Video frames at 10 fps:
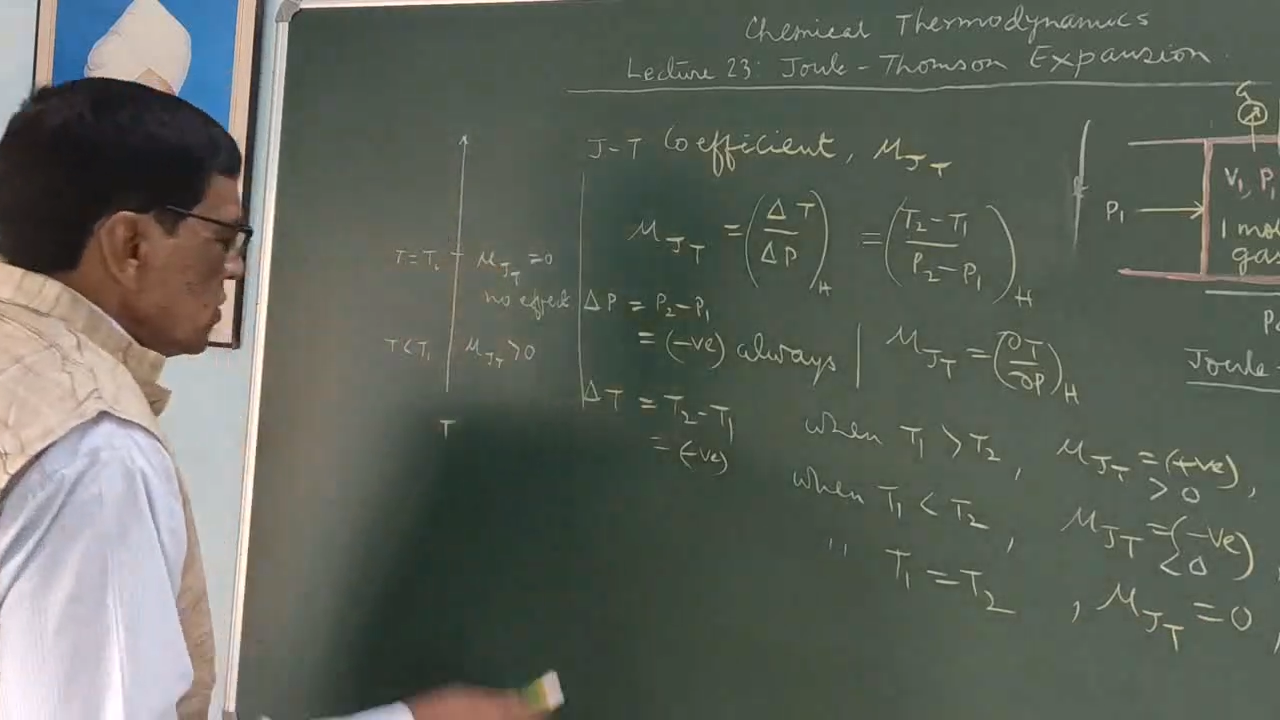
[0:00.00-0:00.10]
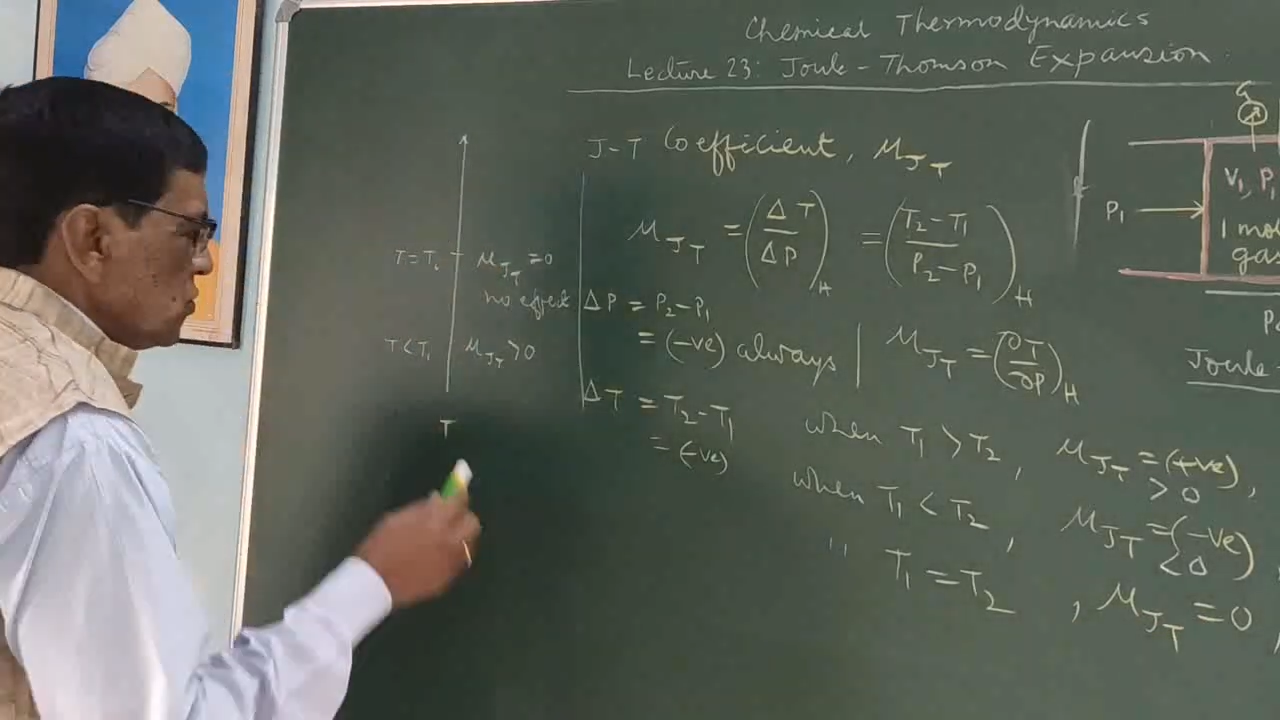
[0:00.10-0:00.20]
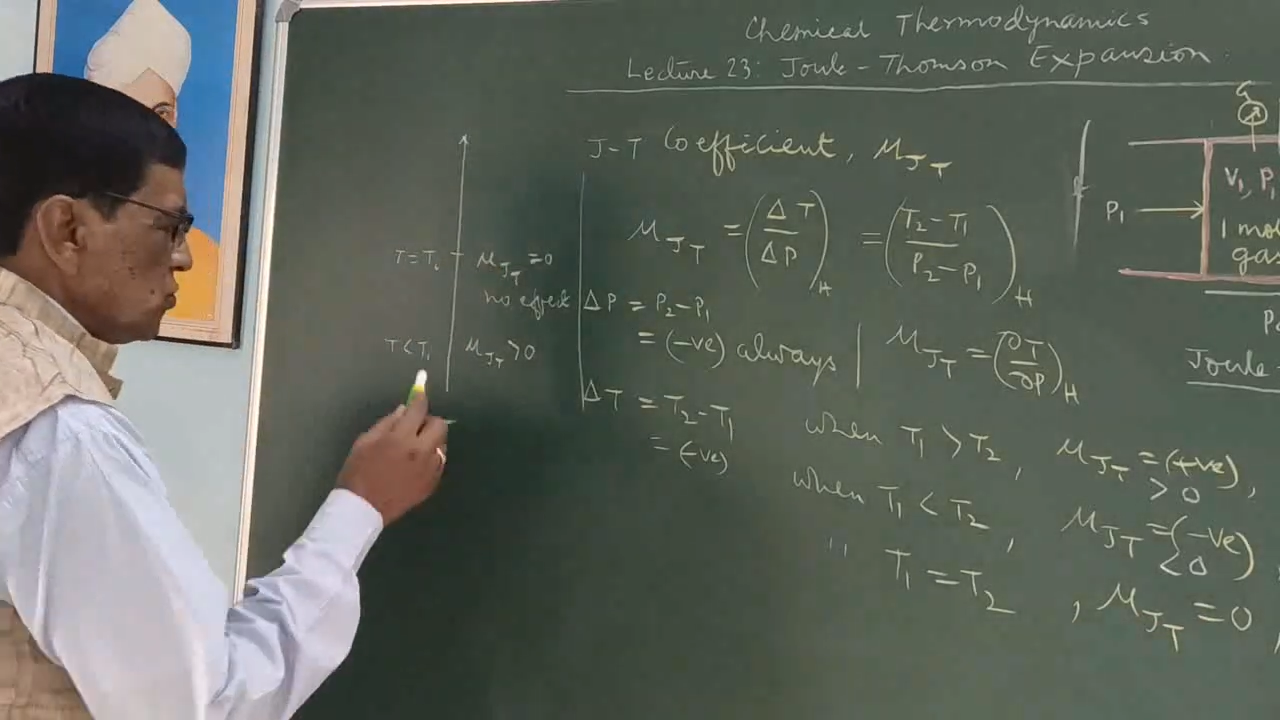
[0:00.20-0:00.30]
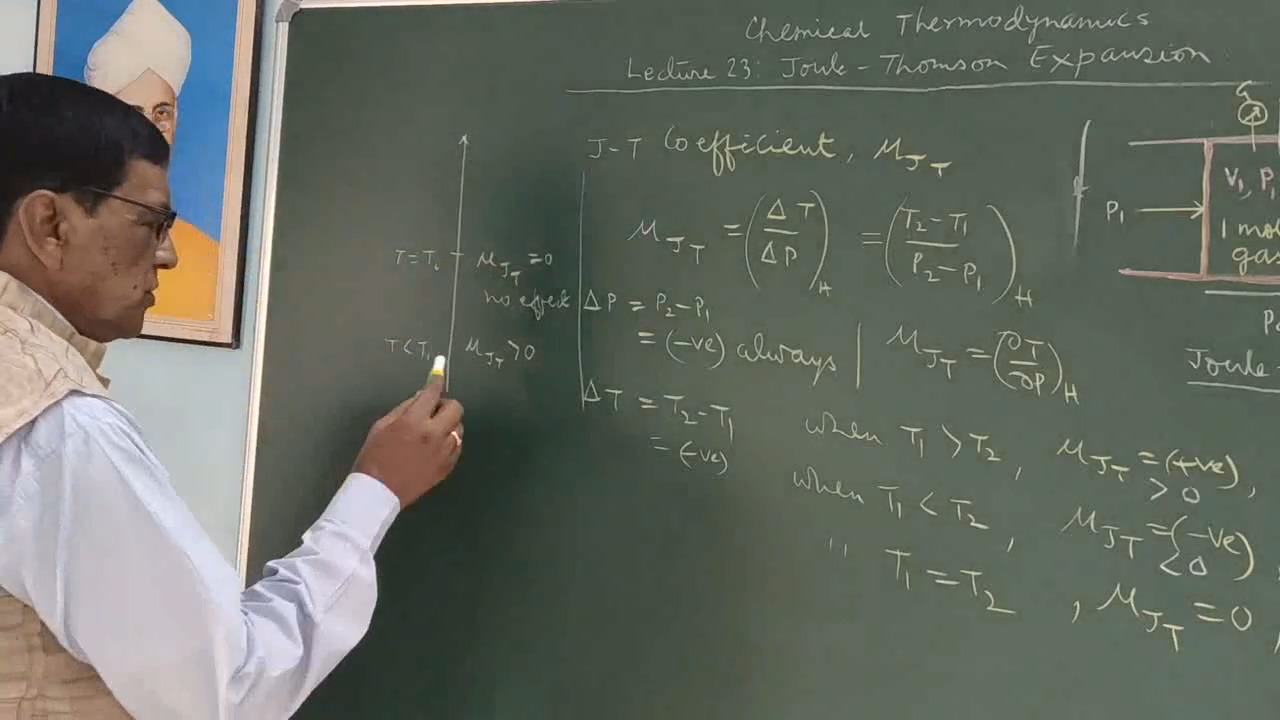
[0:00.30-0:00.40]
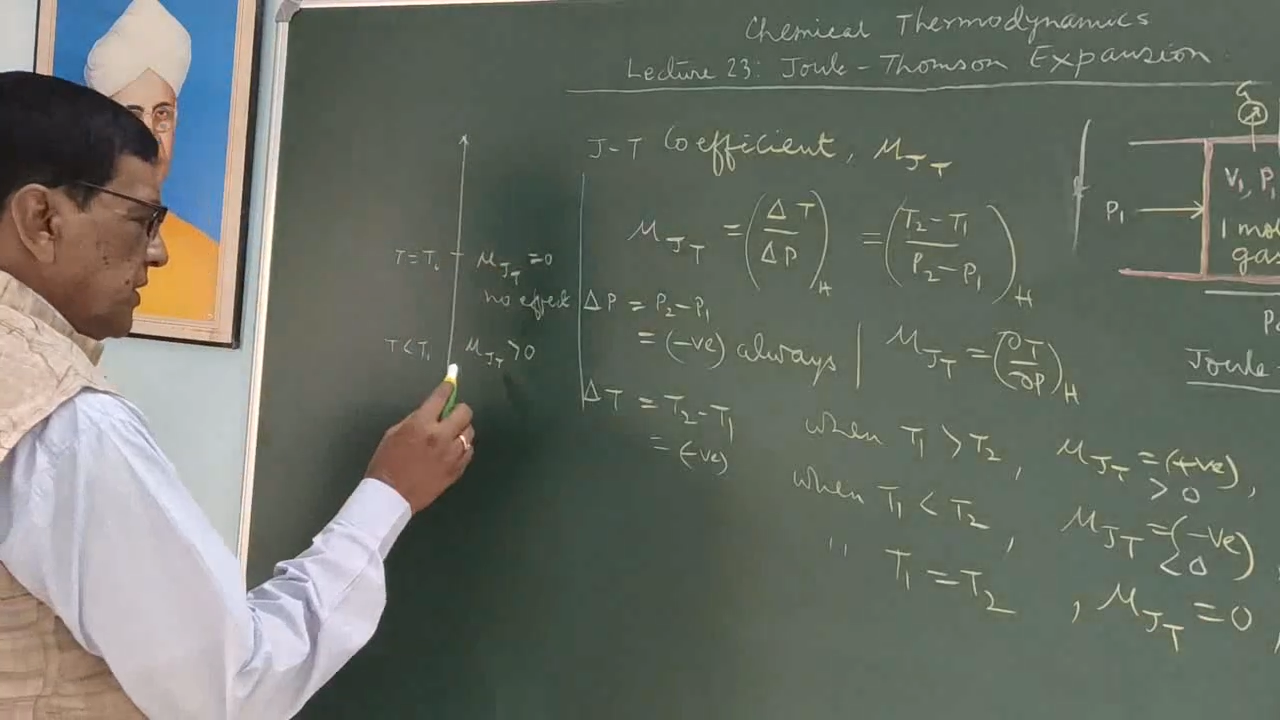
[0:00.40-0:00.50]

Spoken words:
So